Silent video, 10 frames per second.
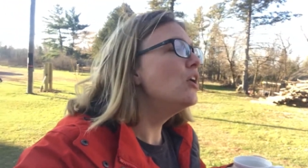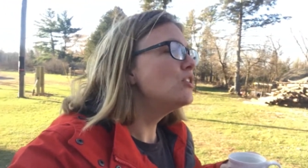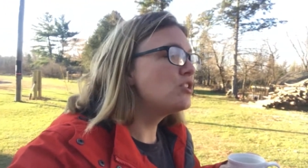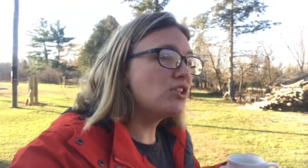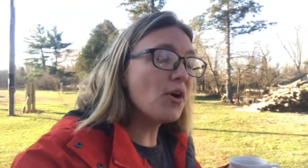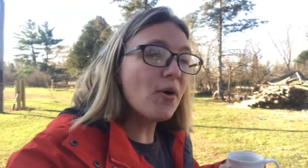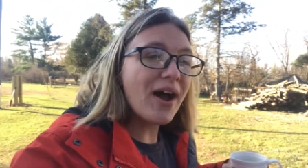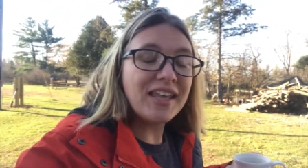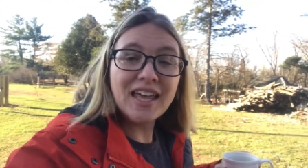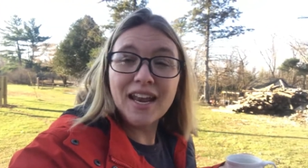So
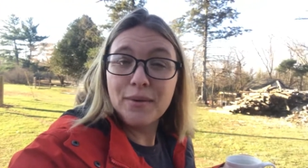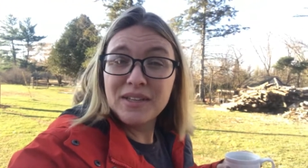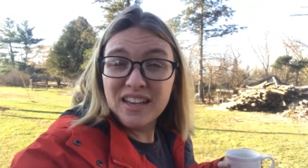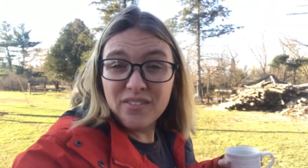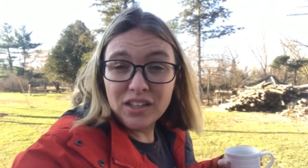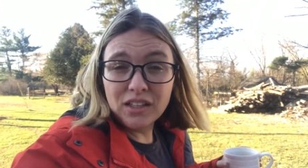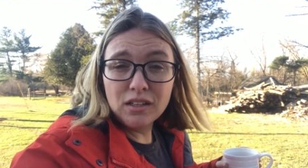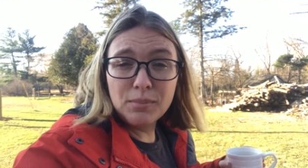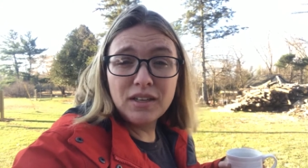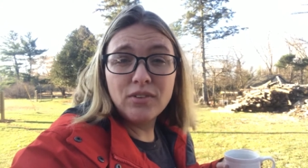I thought I would give a little
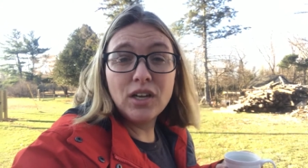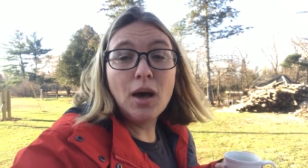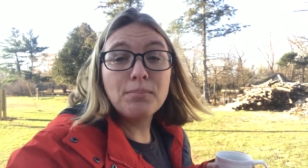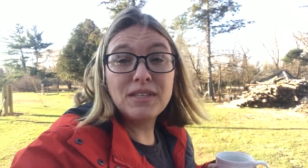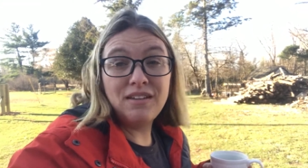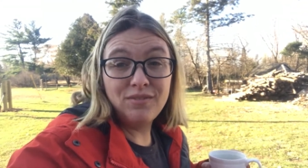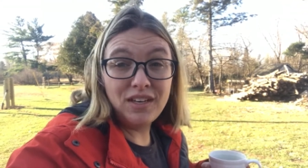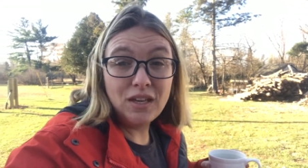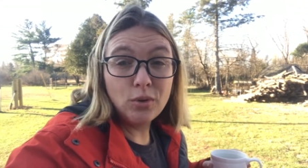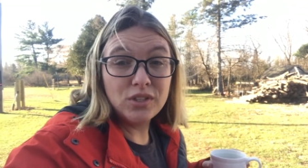bit of an update
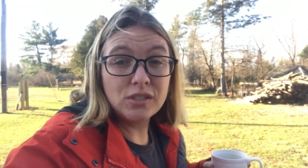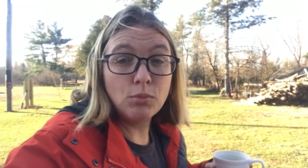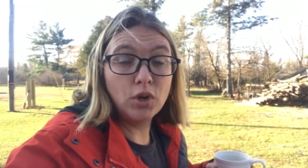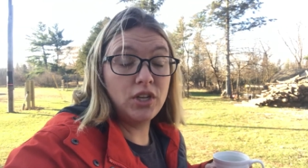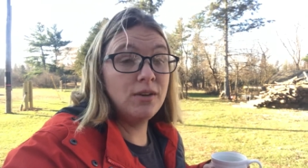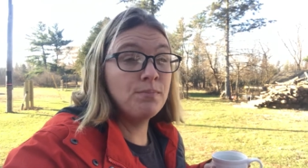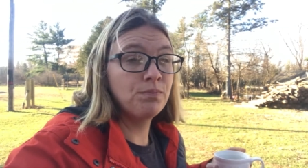video this morning.